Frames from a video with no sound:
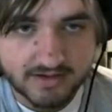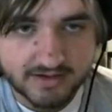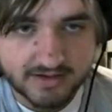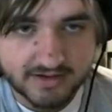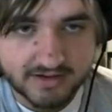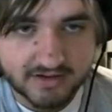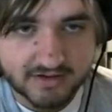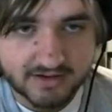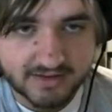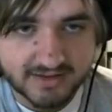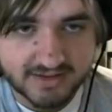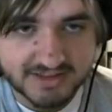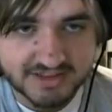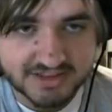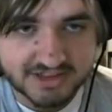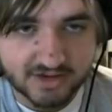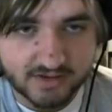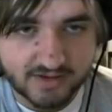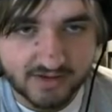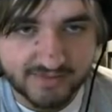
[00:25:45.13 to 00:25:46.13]
You know what, let's
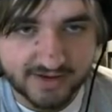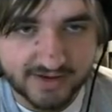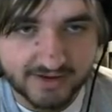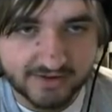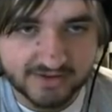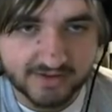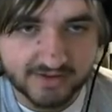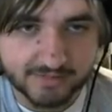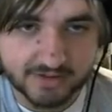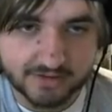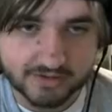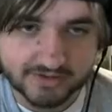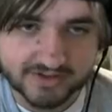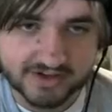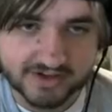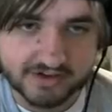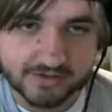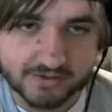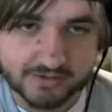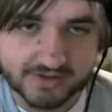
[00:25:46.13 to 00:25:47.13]
show off how you're
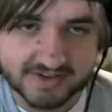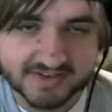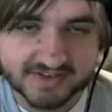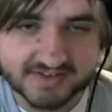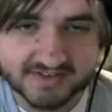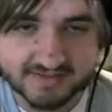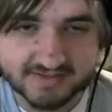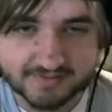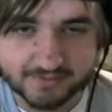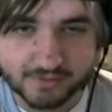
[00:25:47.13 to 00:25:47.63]
supposed to do this